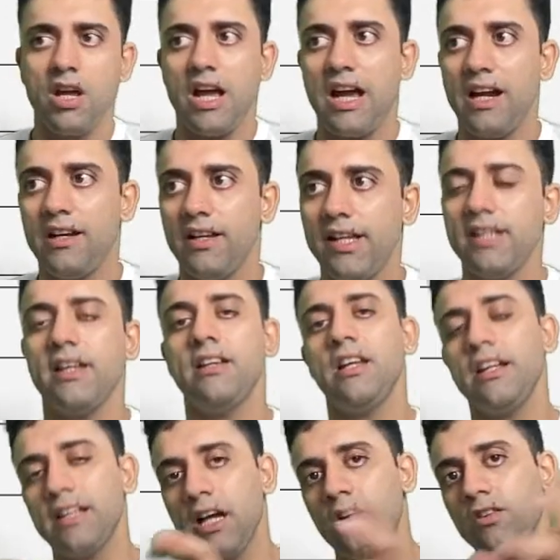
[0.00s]
and
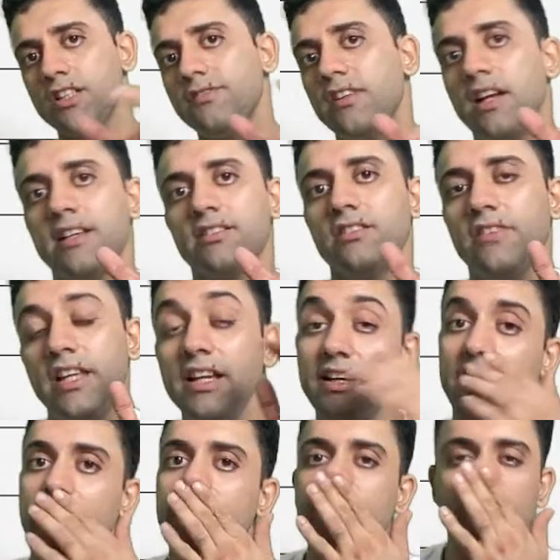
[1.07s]
like nowadays we're asking very
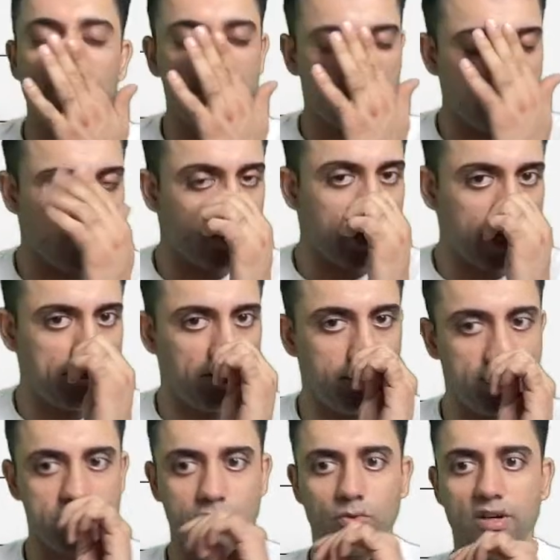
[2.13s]
crazy question to our
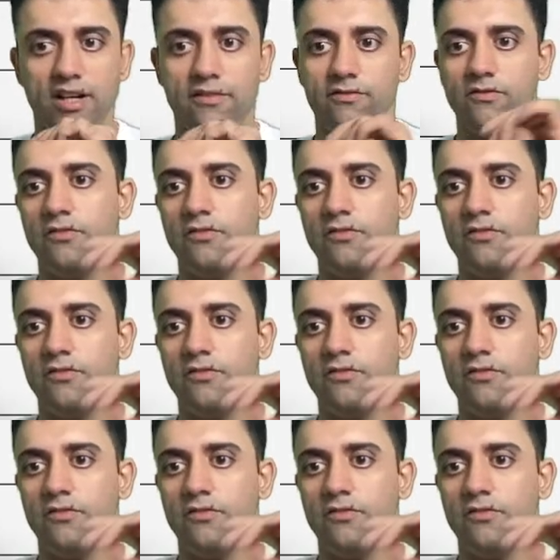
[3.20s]
MBBS student.